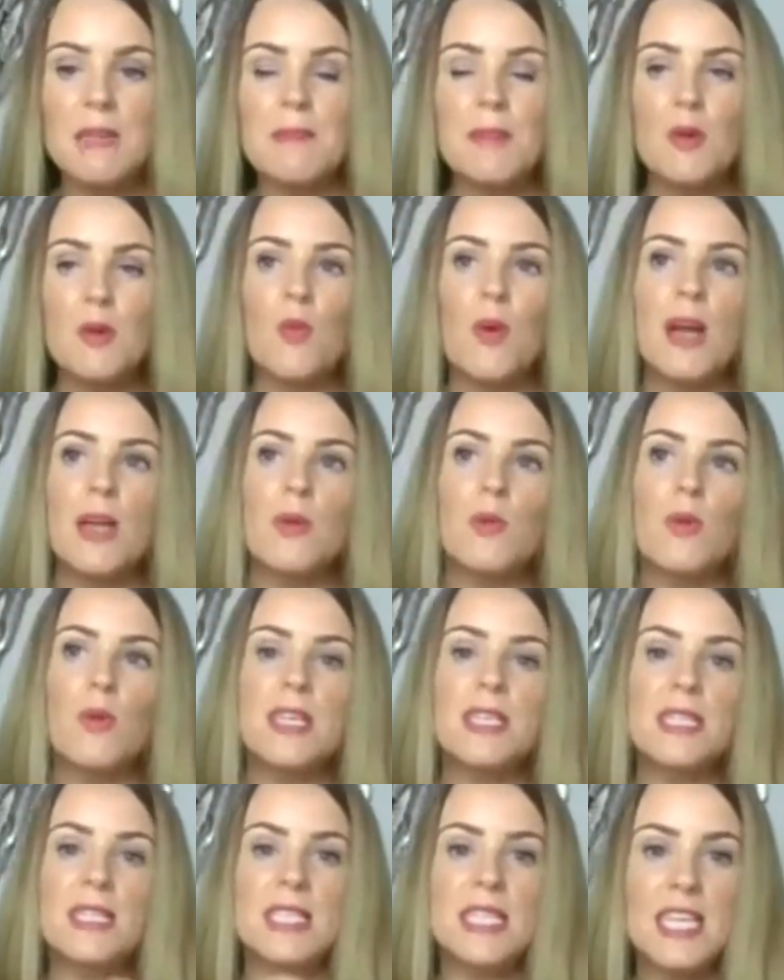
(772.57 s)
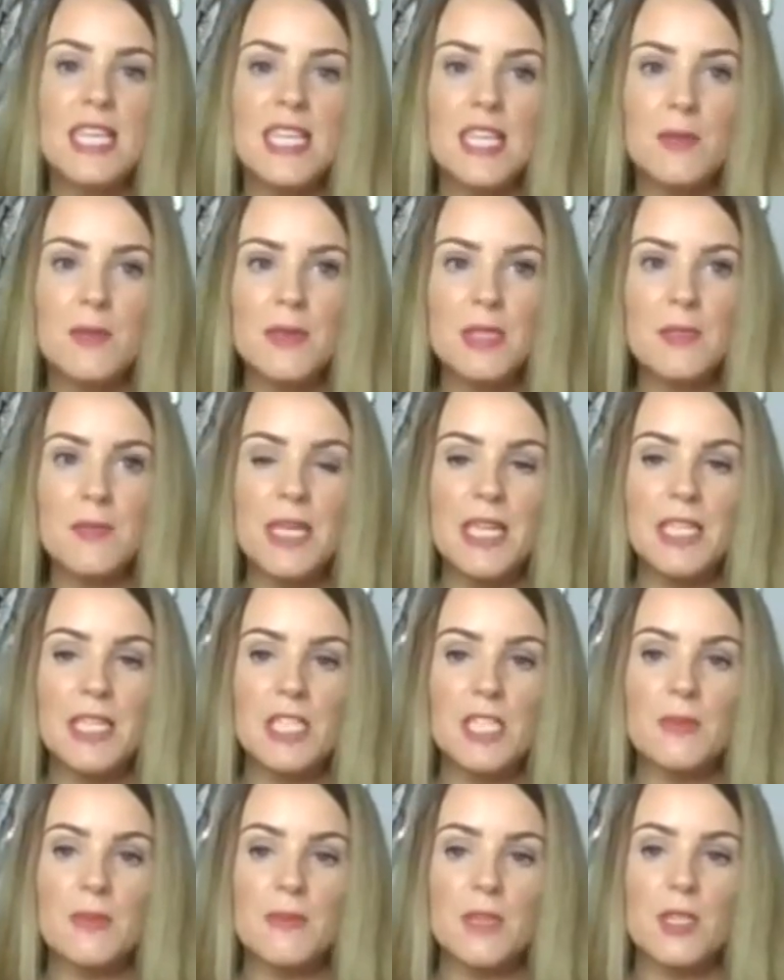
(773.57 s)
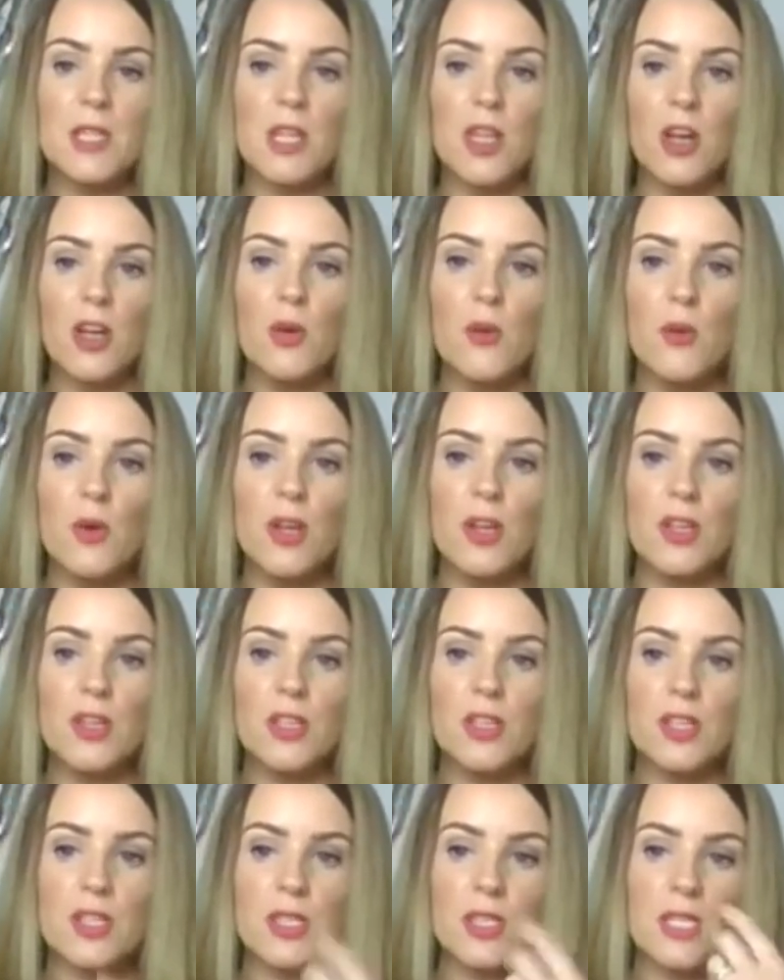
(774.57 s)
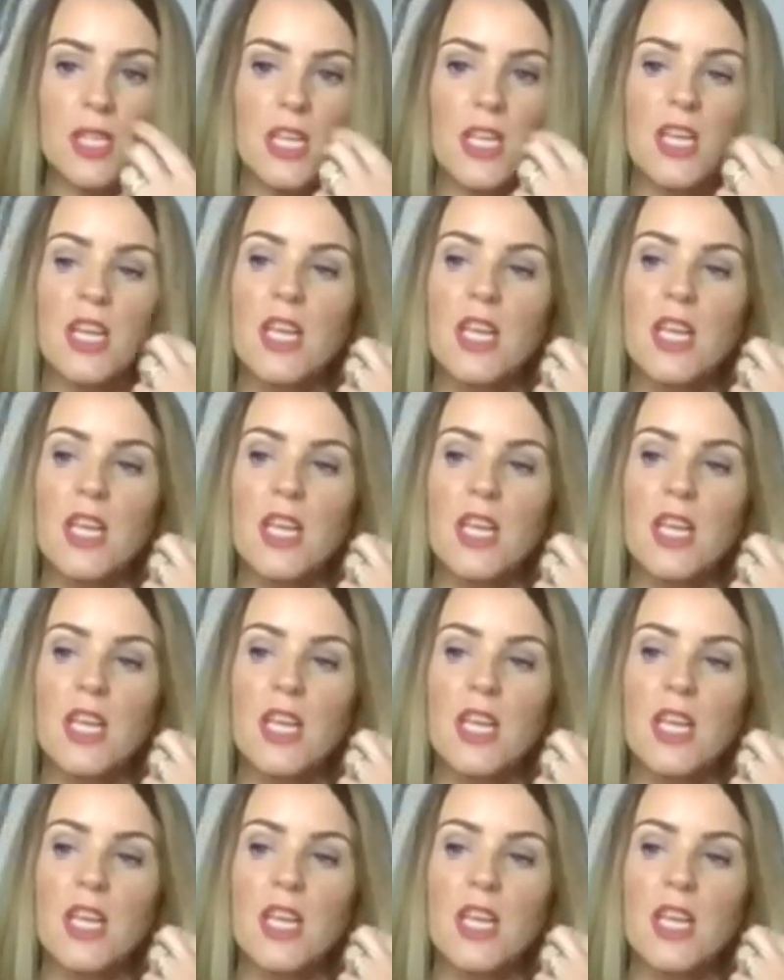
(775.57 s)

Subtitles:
But when we see them as mediums and light workers,